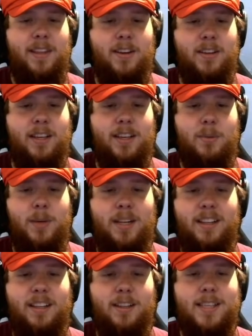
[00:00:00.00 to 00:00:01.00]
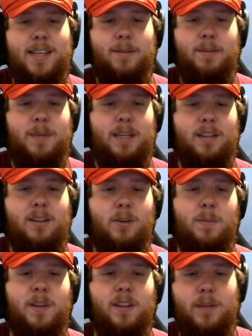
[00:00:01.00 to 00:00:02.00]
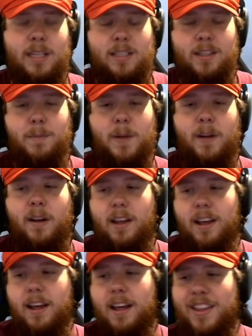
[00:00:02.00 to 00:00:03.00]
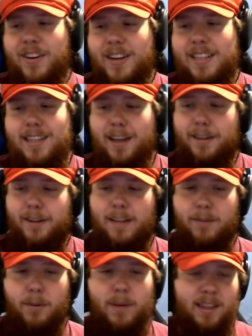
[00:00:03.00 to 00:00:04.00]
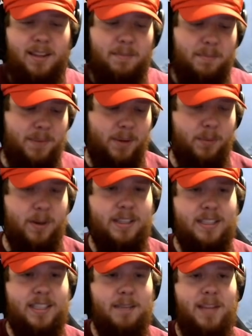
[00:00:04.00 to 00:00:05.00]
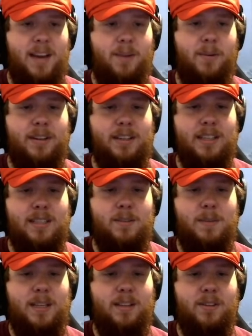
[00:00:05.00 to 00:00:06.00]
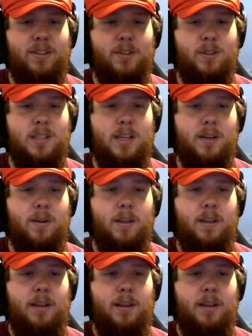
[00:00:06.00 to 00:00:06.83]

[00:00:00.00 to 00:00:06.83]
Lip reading: Okay, well, it looks like we've beaten Koopa the Quickscoper. There is another level with him, but we're gonna skip that one because it would be a little too slow.